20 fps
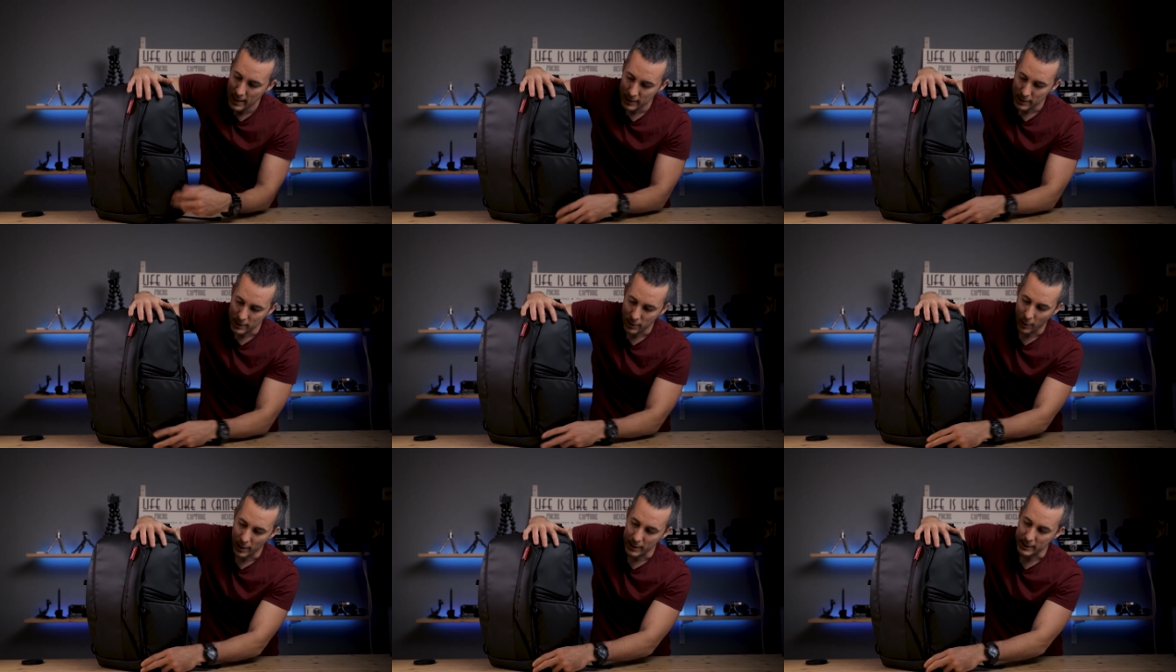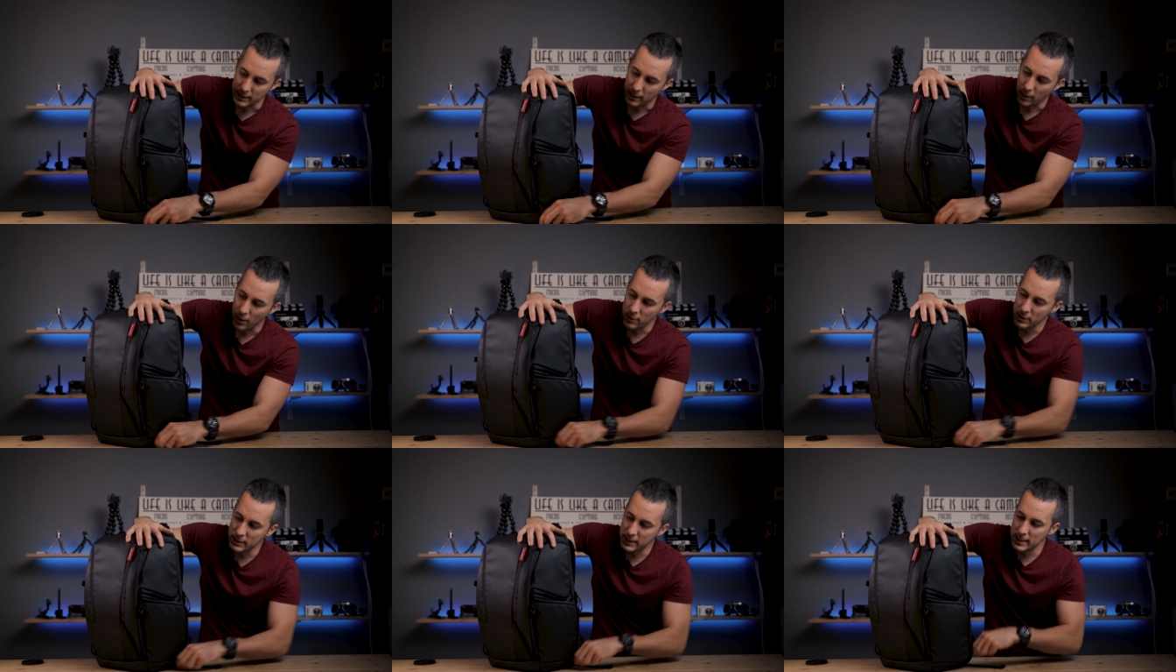So let's
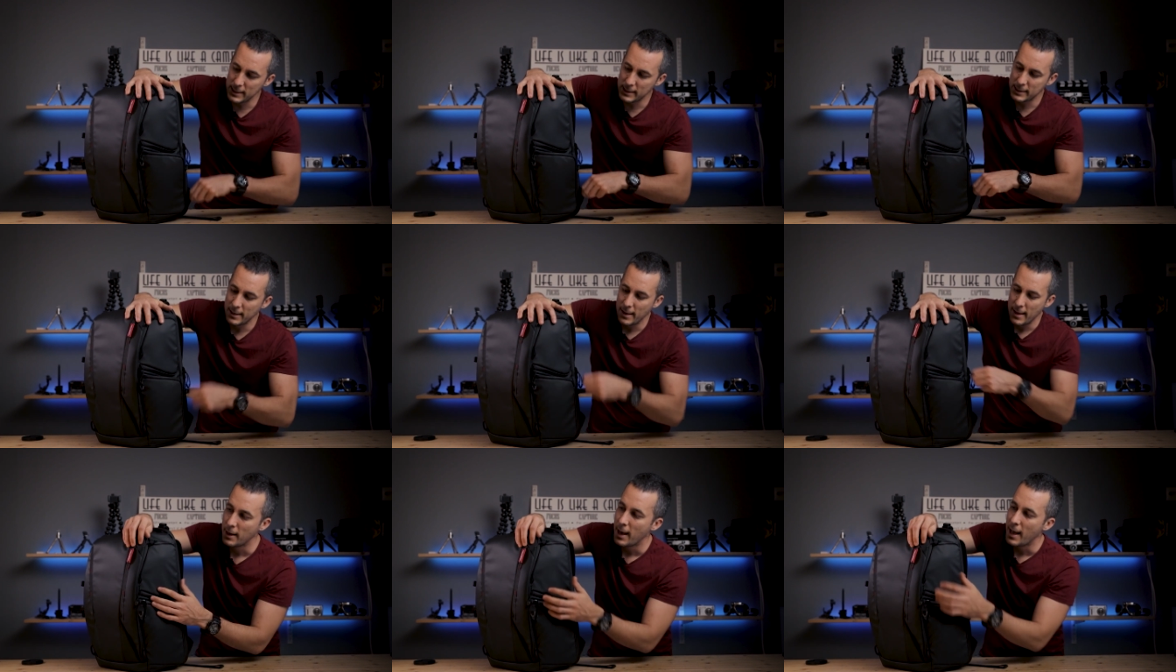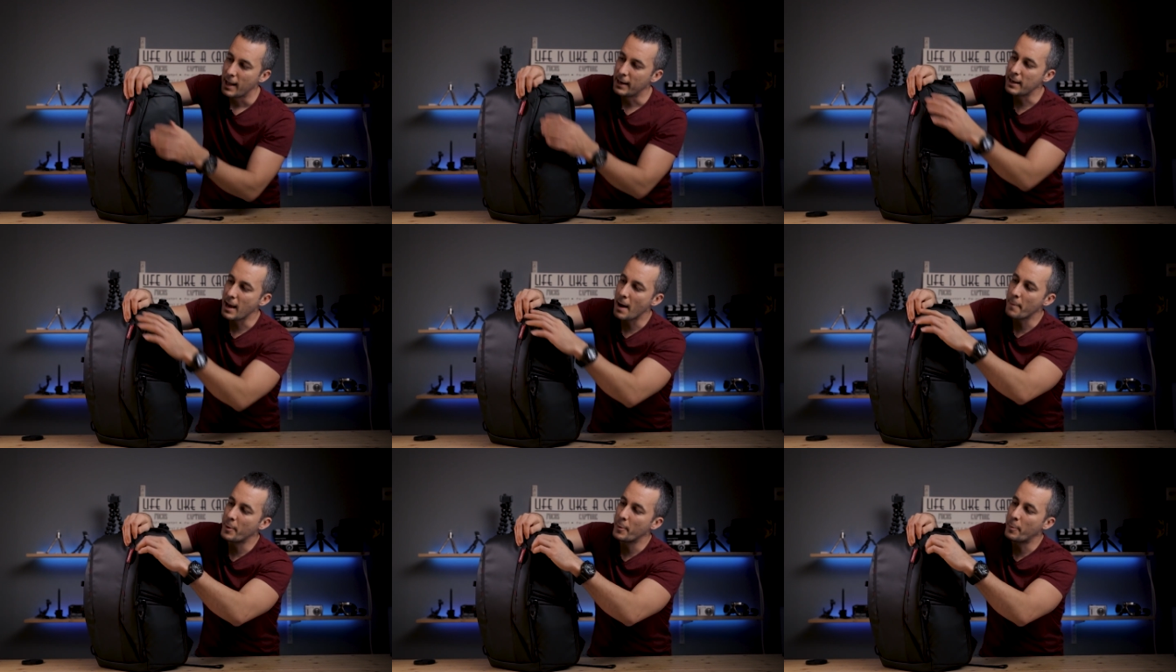close this.
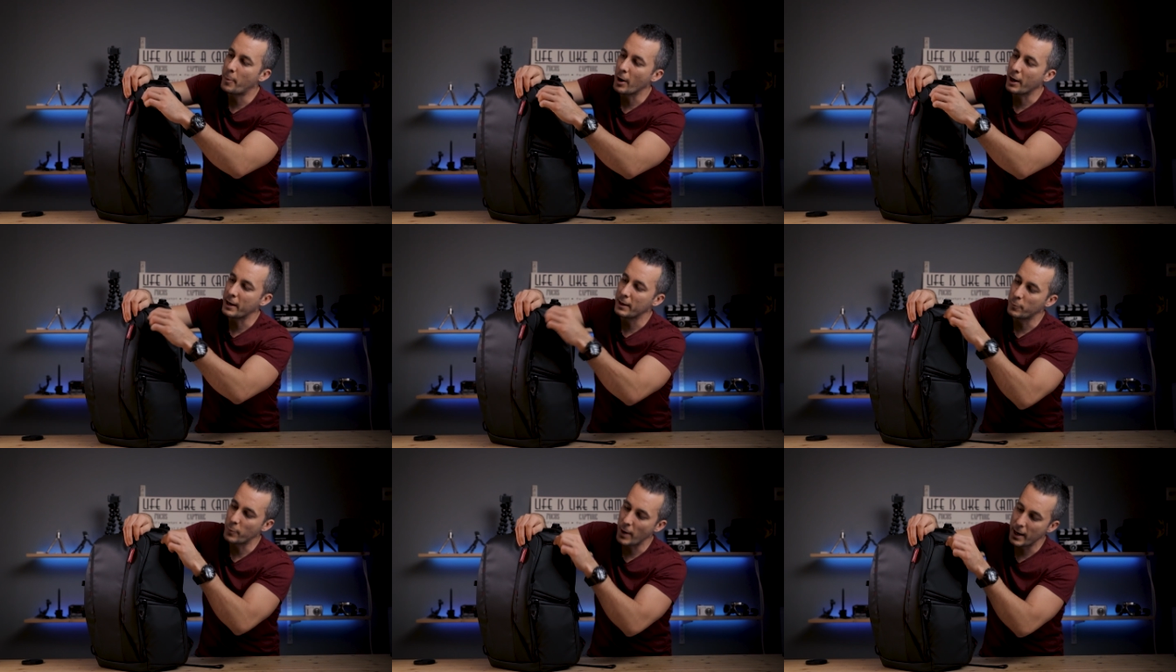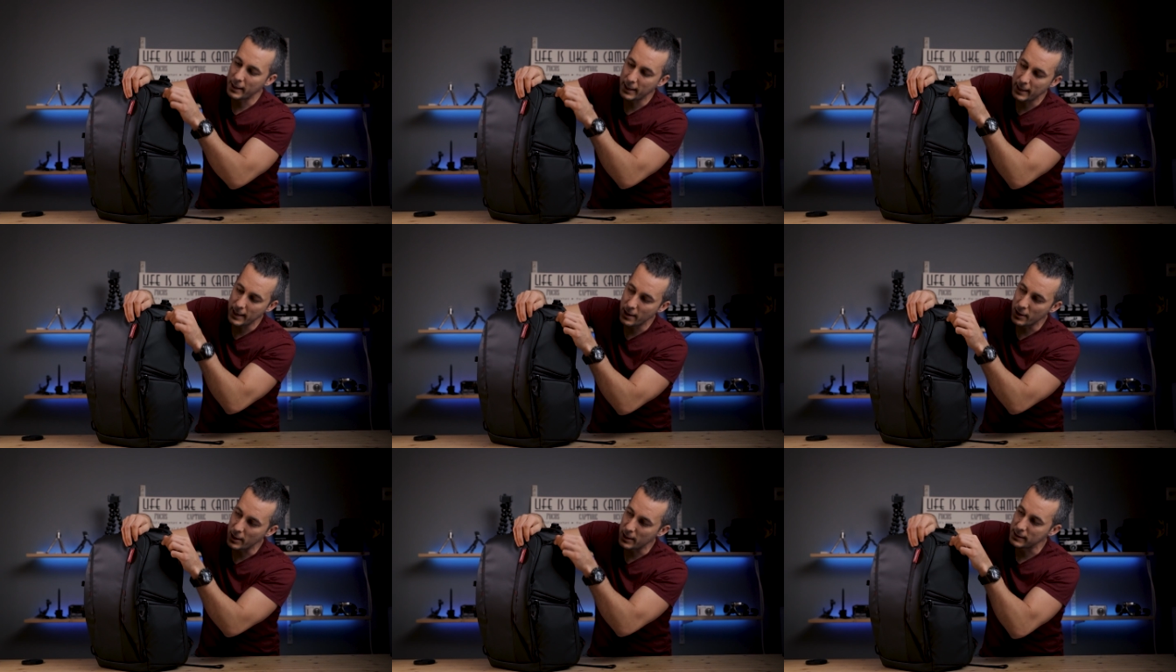And the upper pocket right
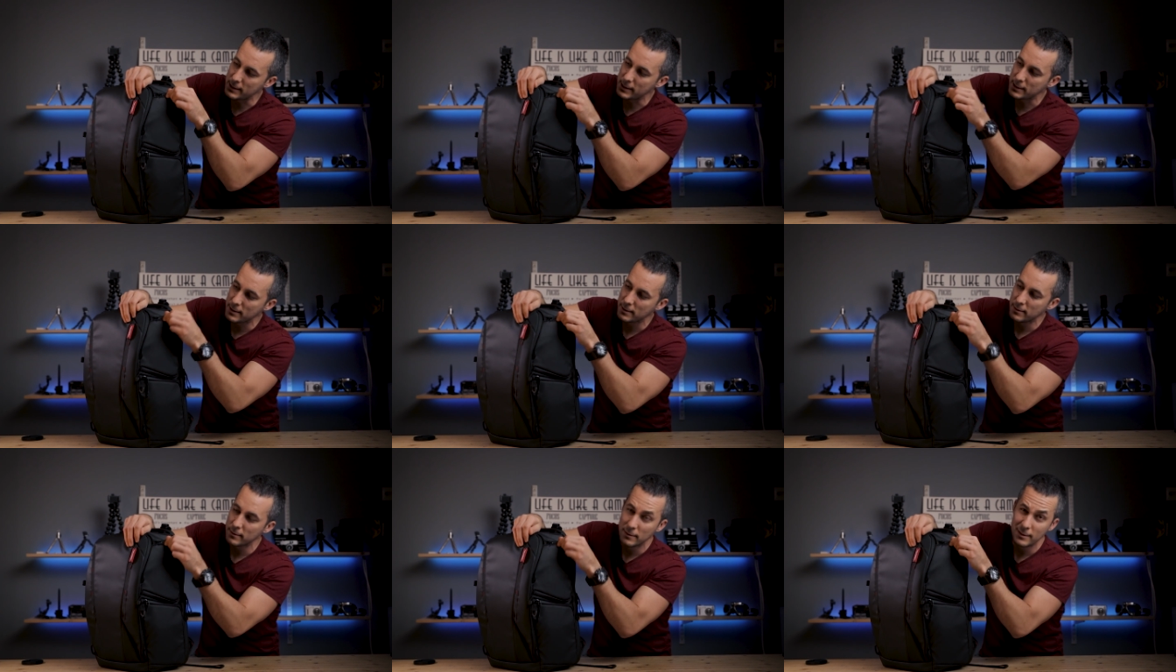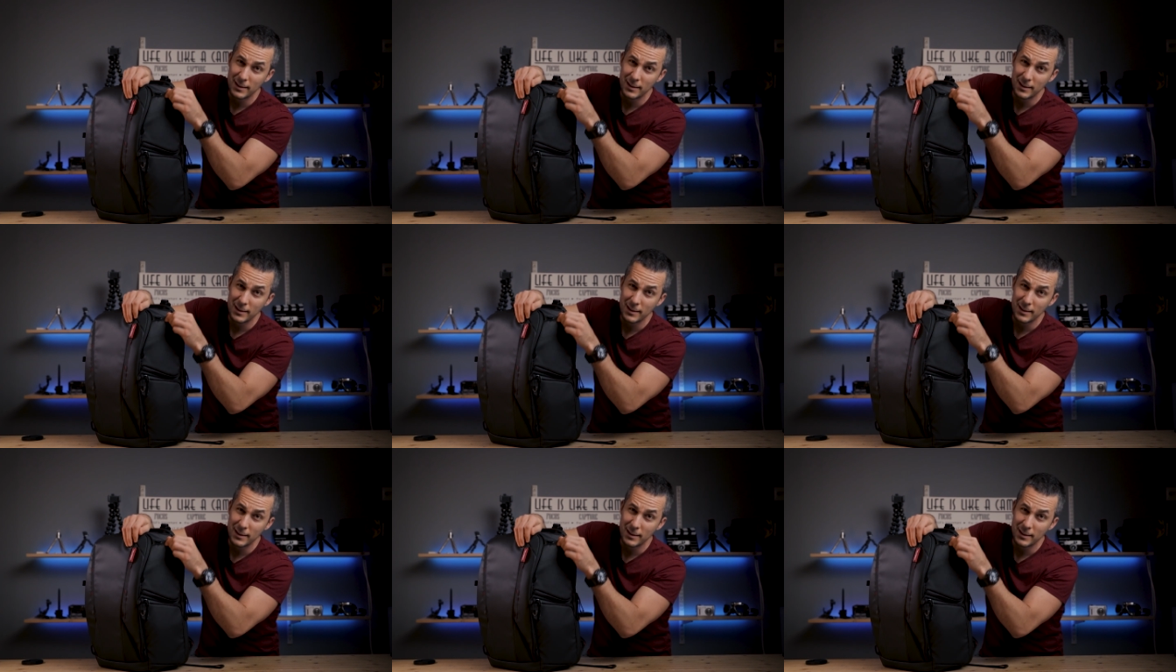here is,